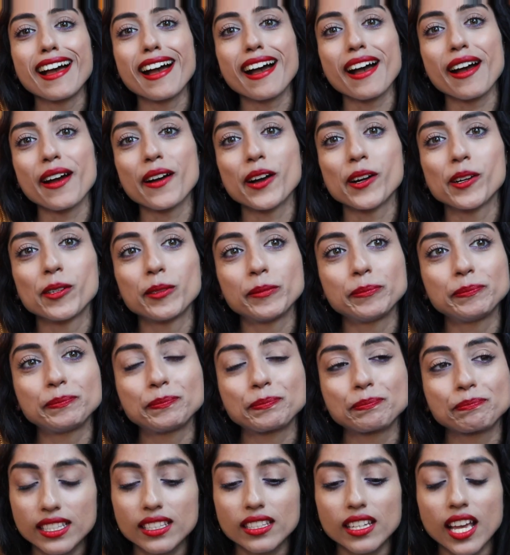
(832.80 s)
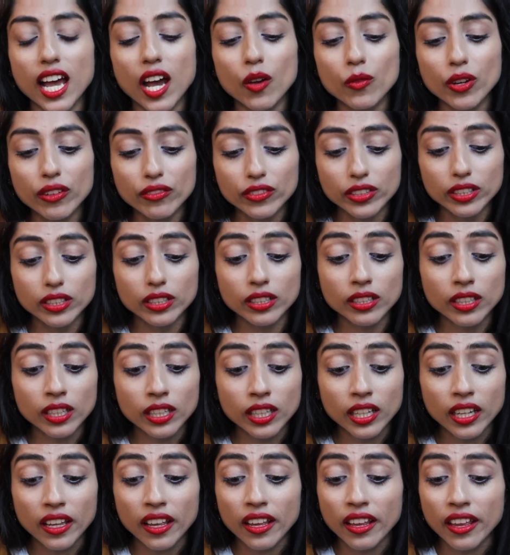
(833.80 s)
However,
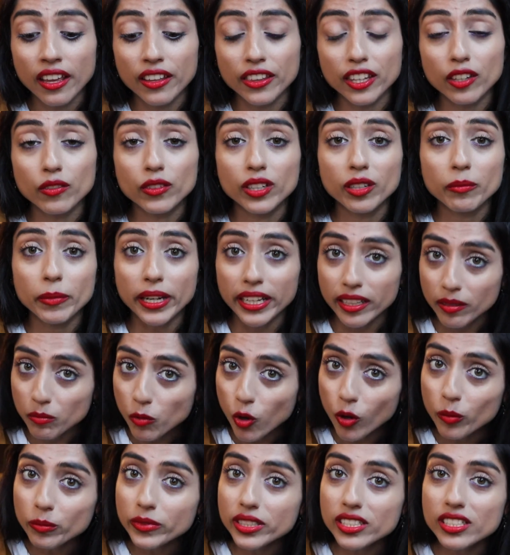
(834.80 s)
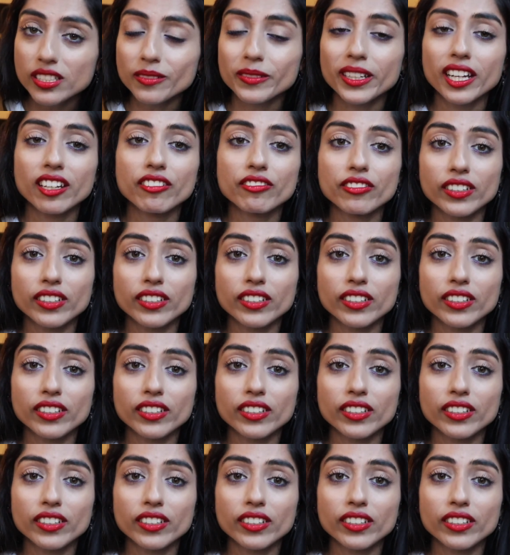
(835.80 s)
there were many moments when I